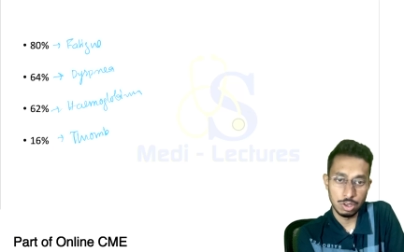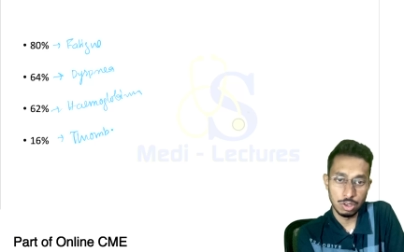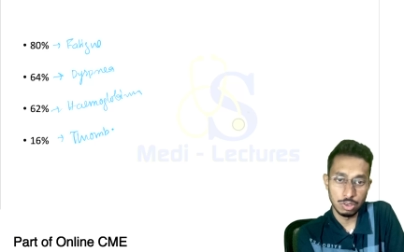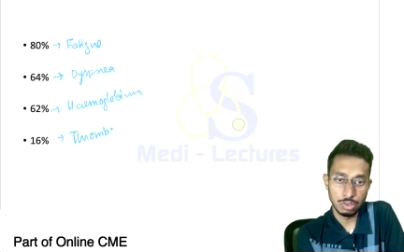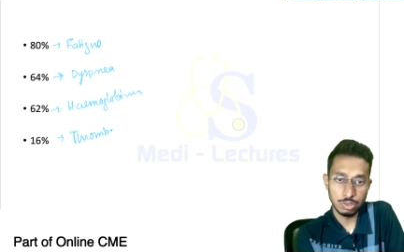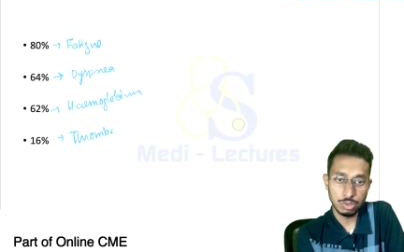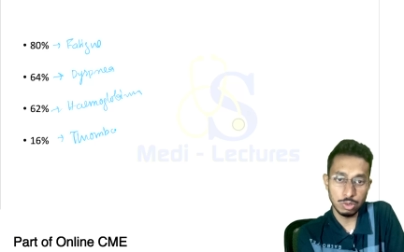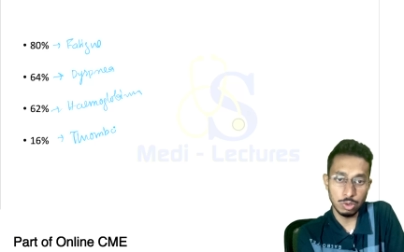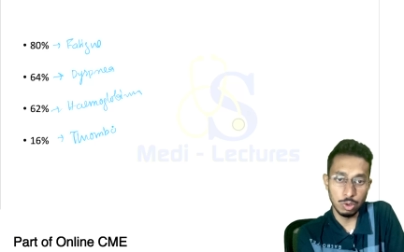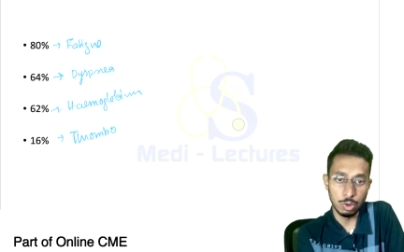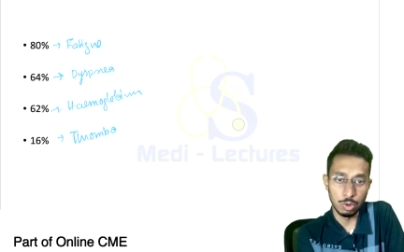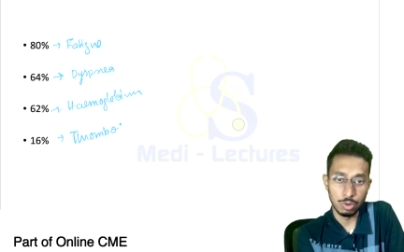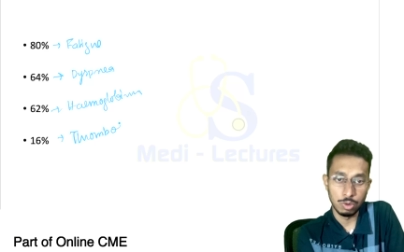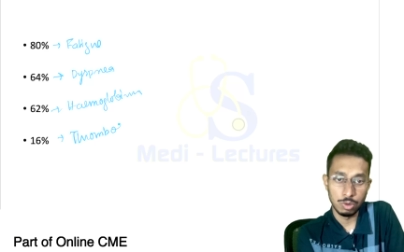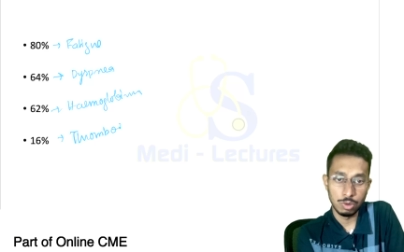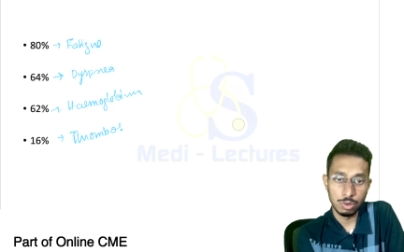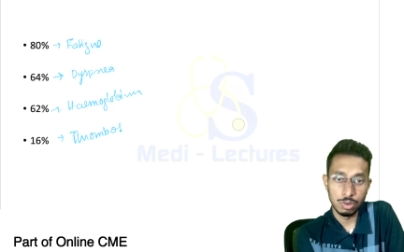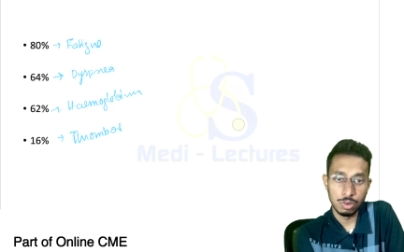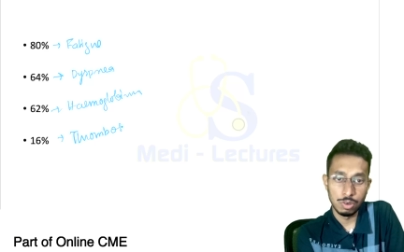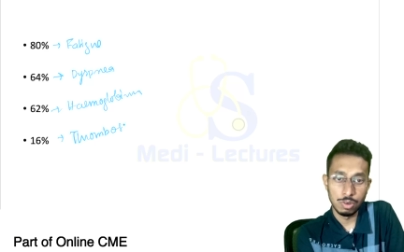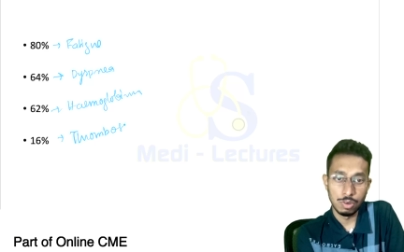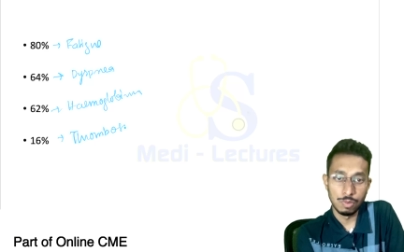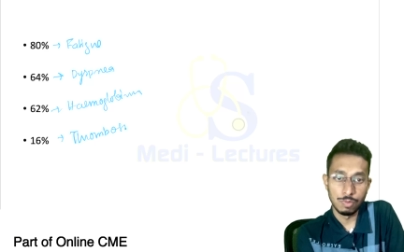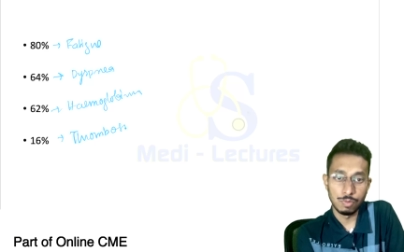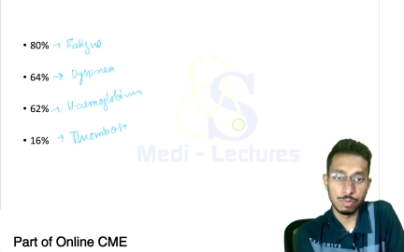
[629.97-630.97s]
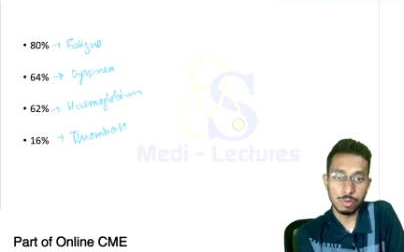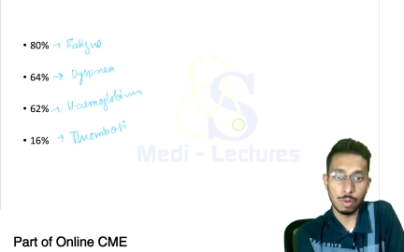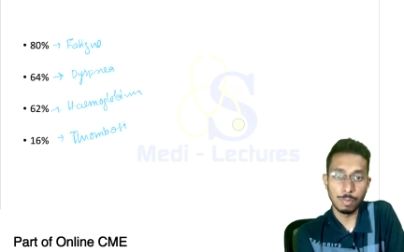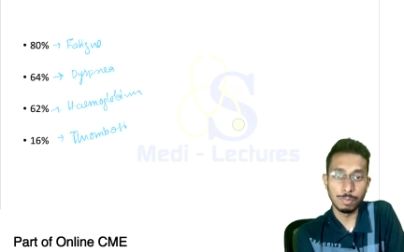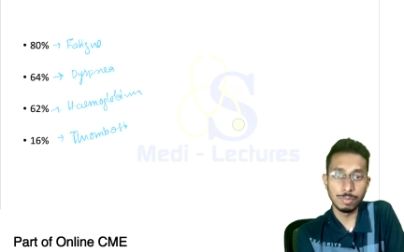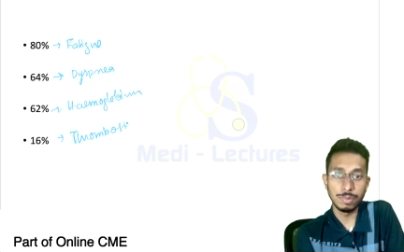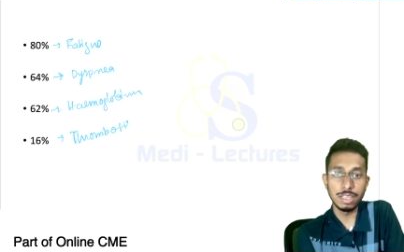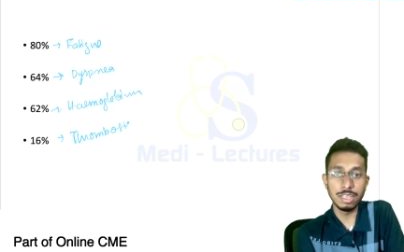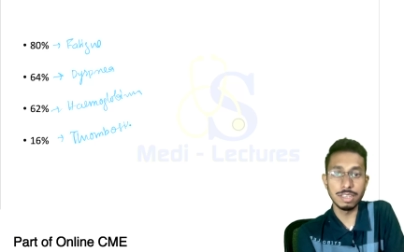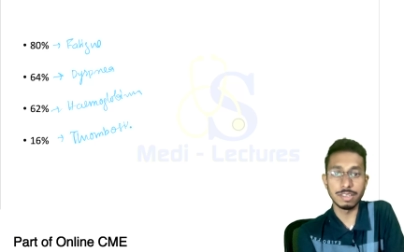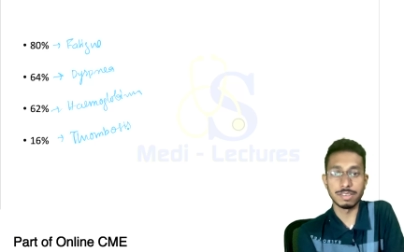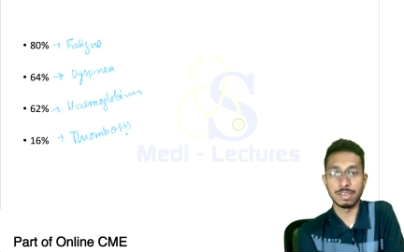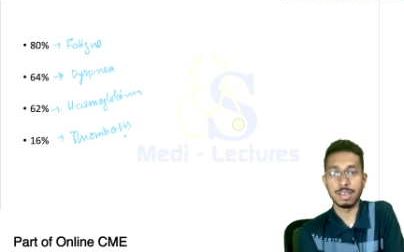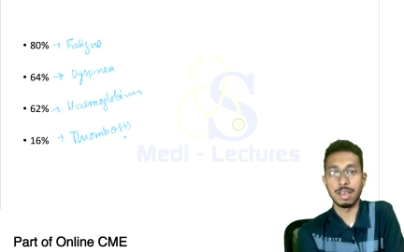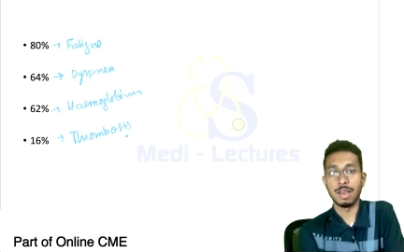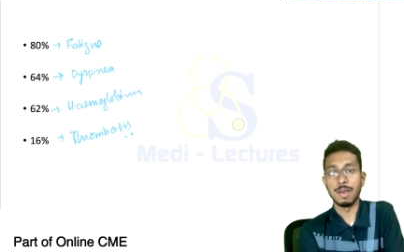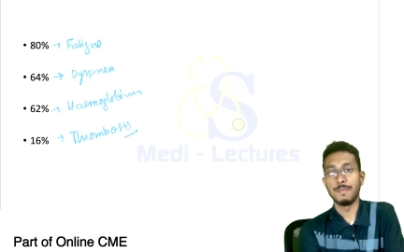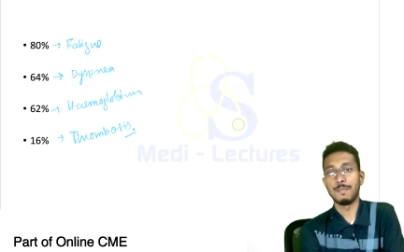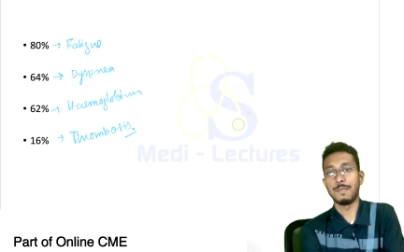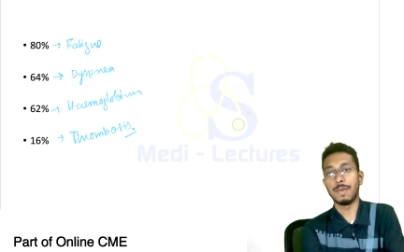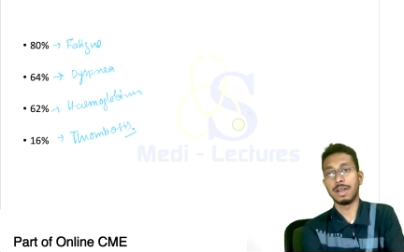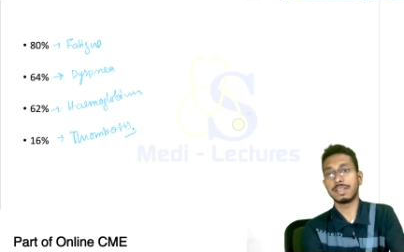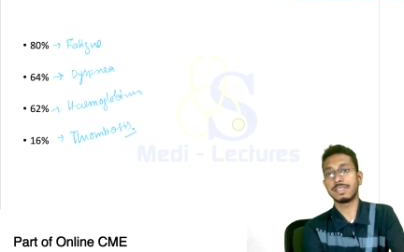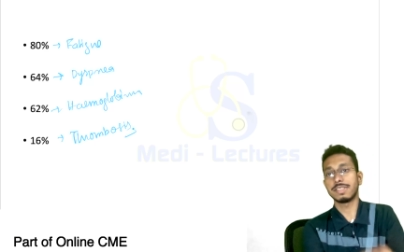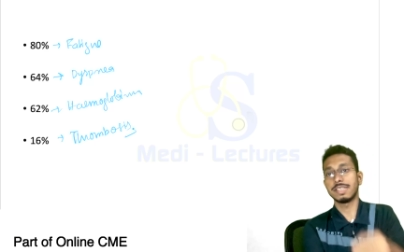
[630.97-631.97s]
So, from this
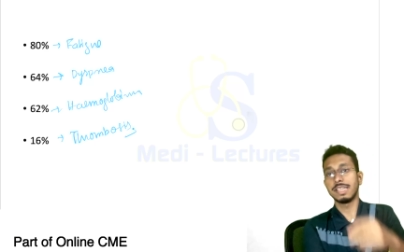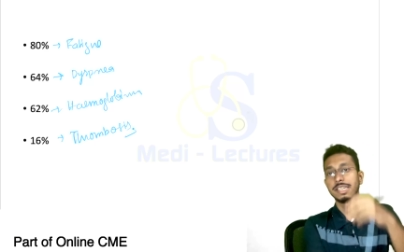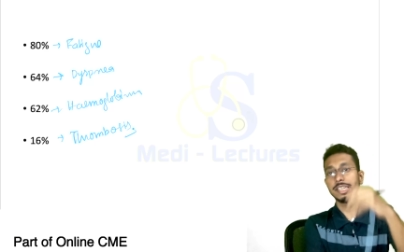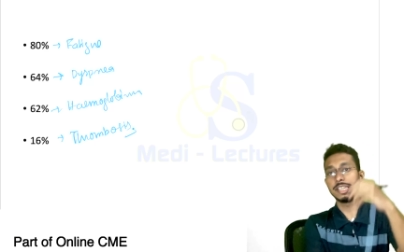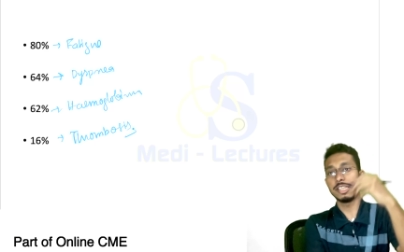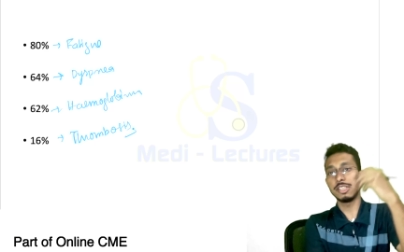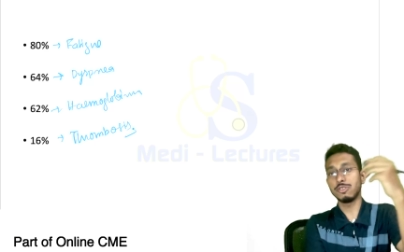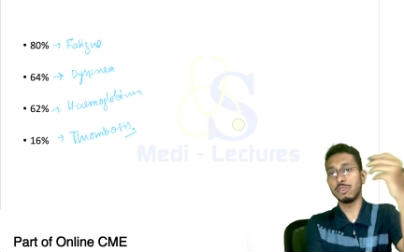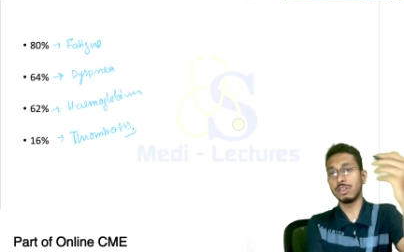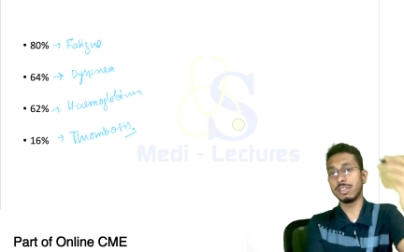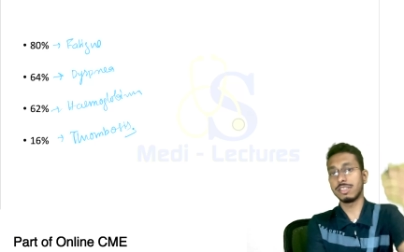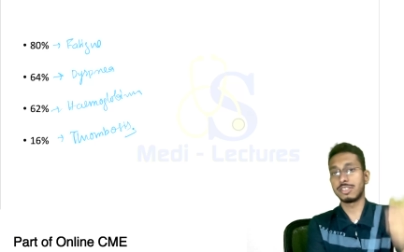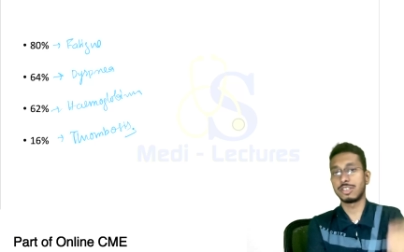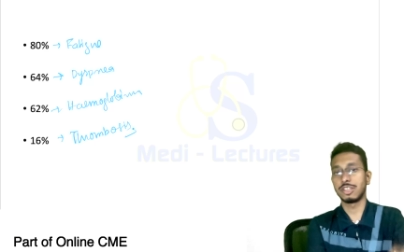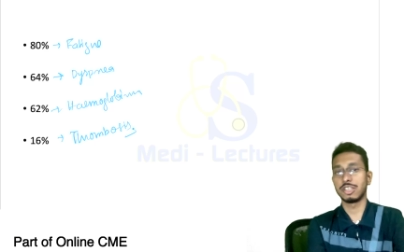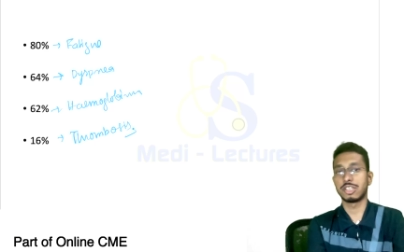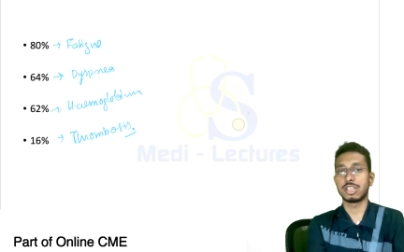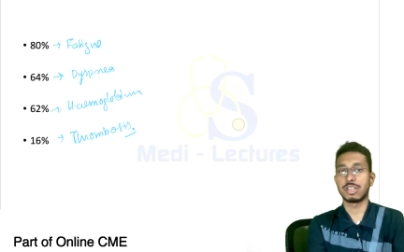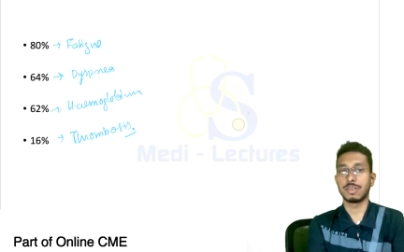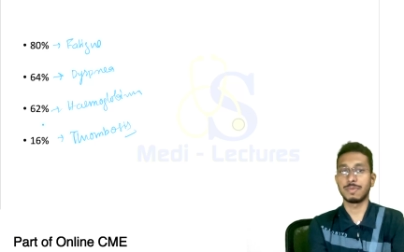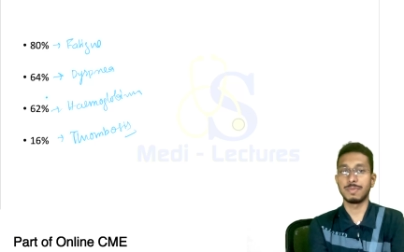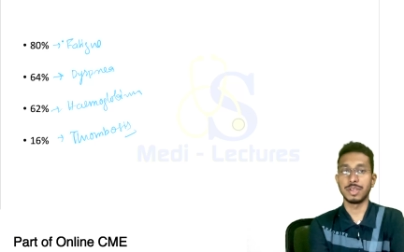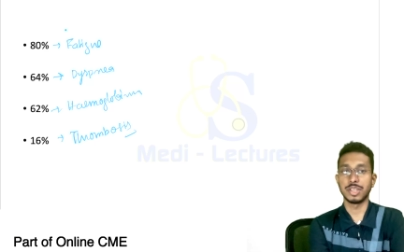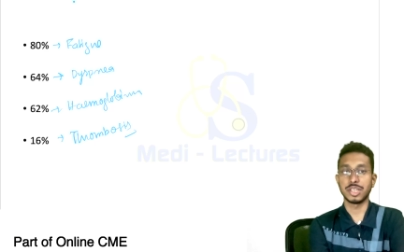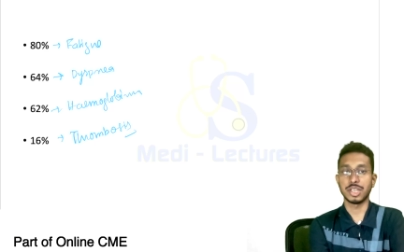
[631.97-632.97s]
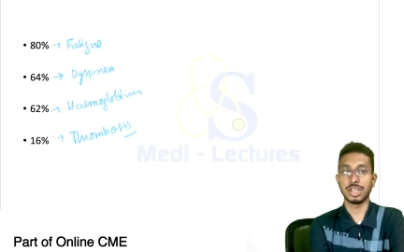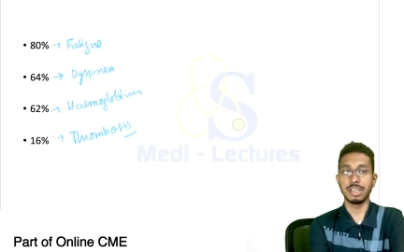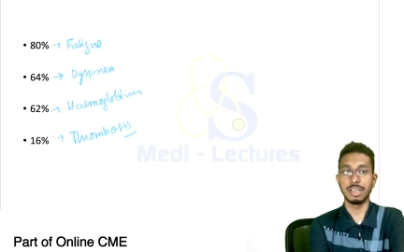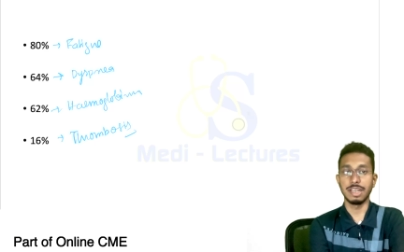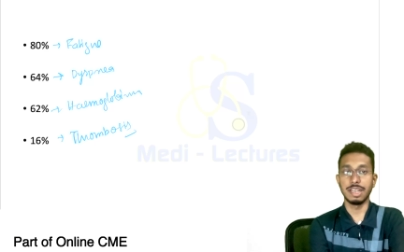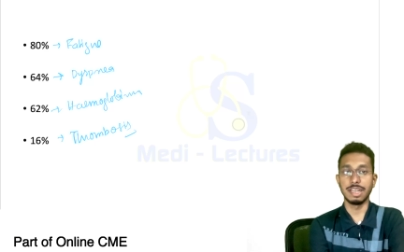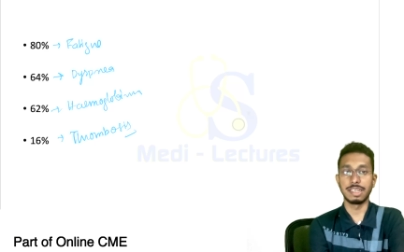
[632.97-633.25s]
percentage wise distribution,